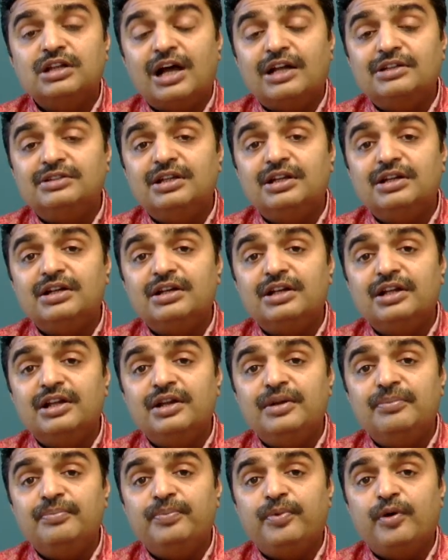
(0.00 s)
other
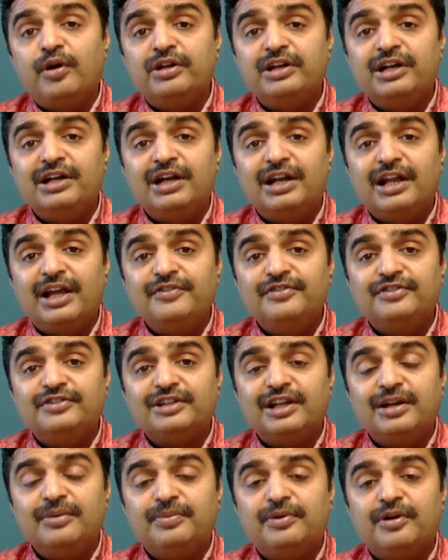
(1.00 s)
important
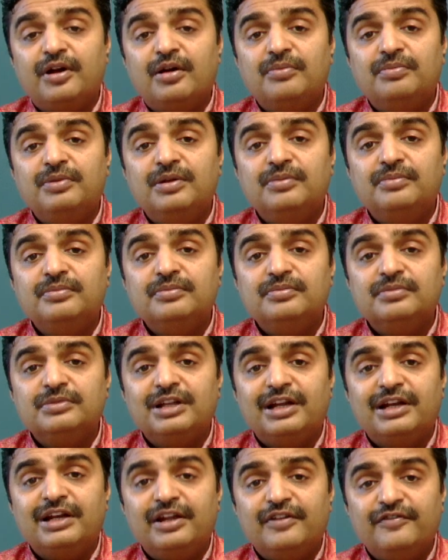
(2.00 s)
lifestyle problem
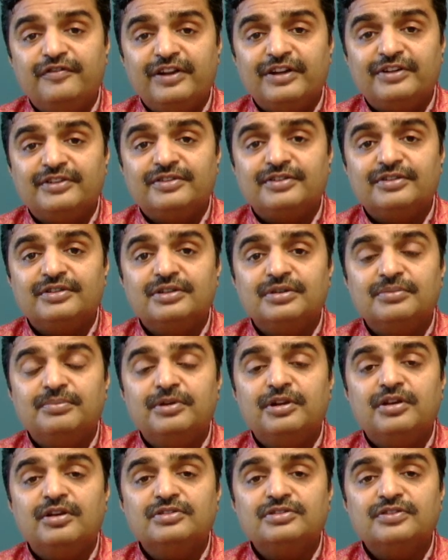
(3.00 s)
that affects
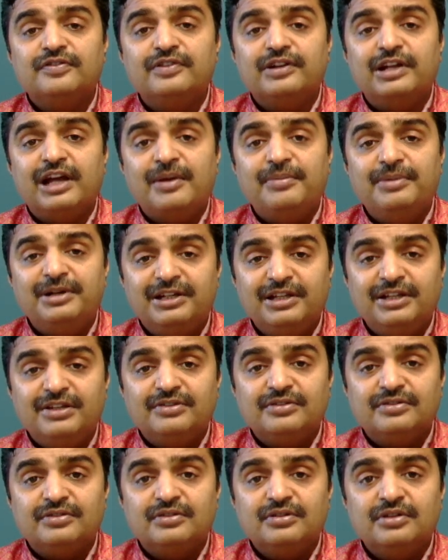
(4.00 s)
because of
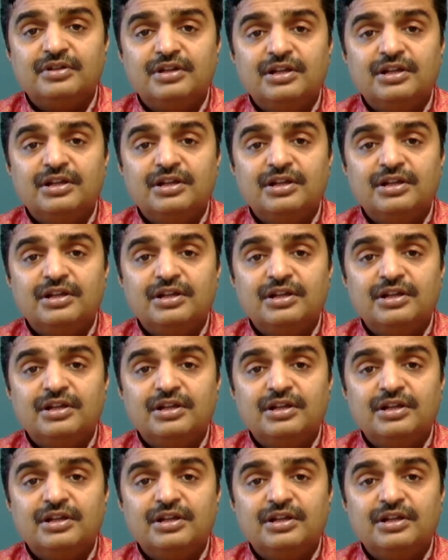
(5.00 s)
diabetes